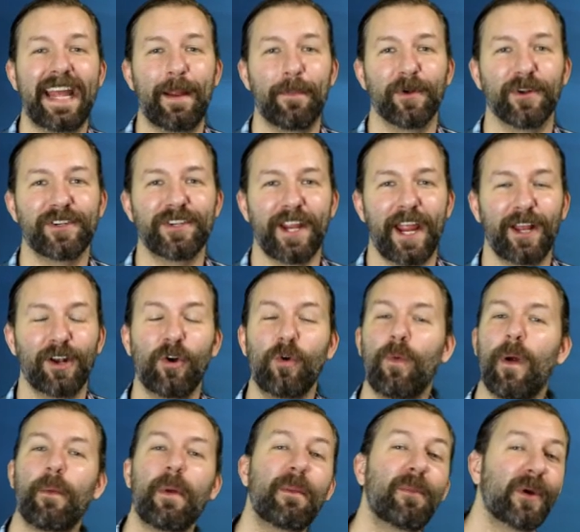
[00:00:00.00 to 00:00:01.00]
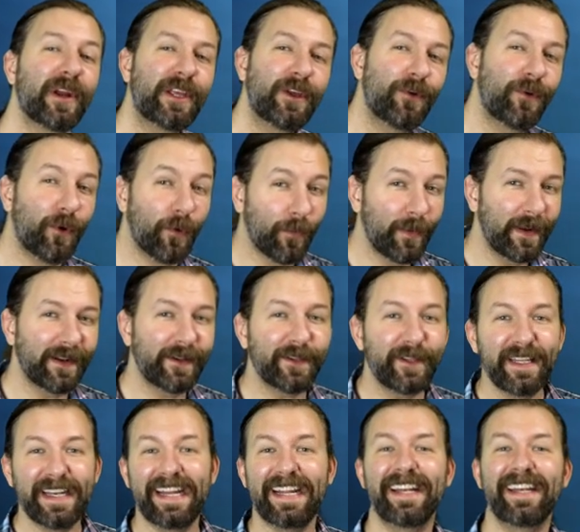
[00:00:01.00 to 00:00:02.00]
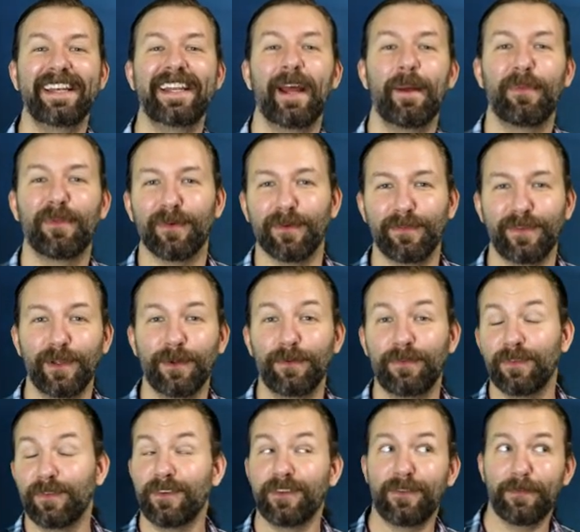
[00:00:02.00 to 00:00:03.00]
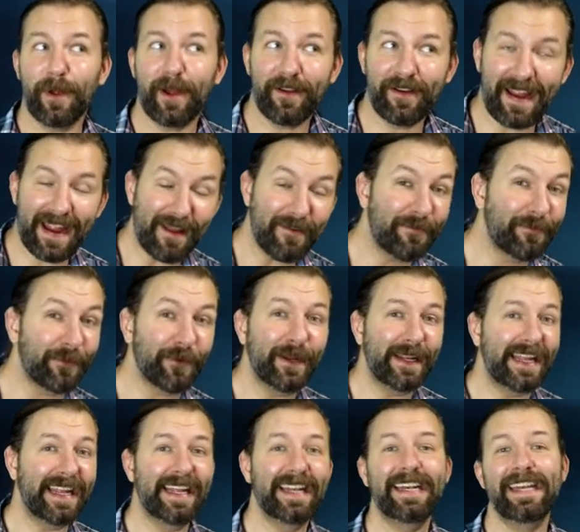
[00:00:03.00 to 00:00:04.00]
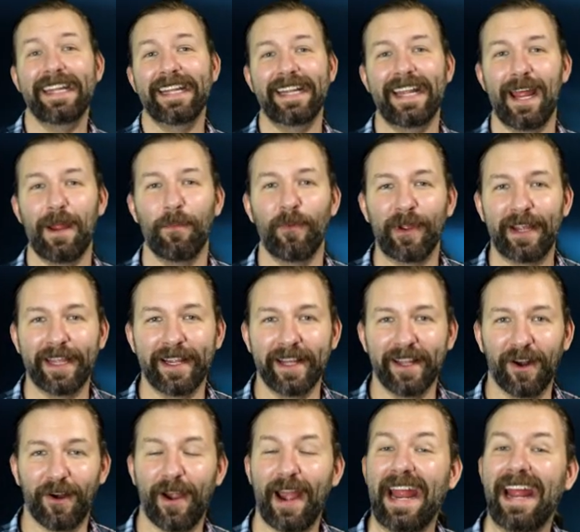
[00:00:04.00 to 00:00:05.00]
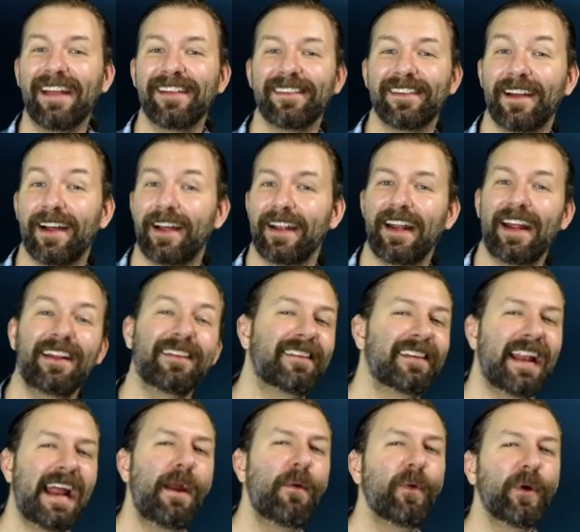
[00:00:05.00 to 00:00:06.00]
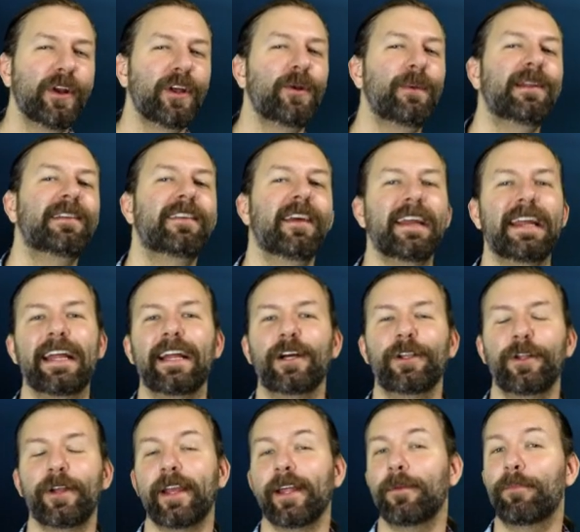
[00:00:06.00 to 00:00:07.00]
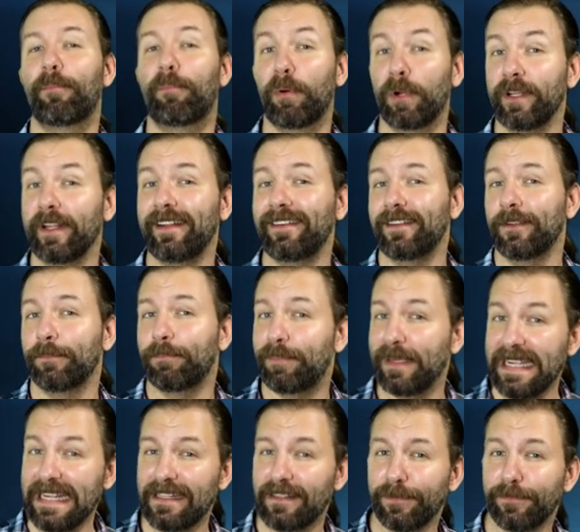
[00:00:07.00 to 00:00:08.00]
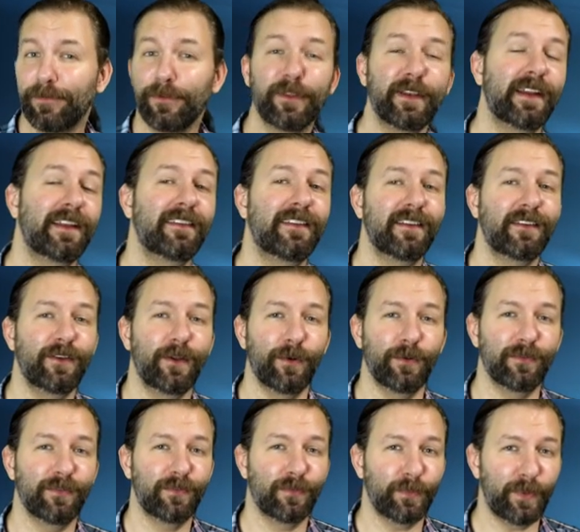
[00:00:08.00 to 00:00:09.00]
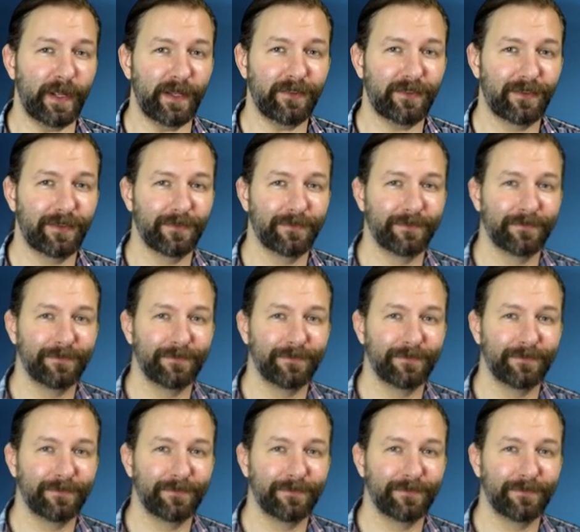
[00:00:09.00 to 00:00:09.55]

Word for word: Gamer channel where we bring you critical and in-depth reviews of just about every indie game we can get our hands on and today we're going to be taking a look at Bullet Beat for the Nintendo Switch.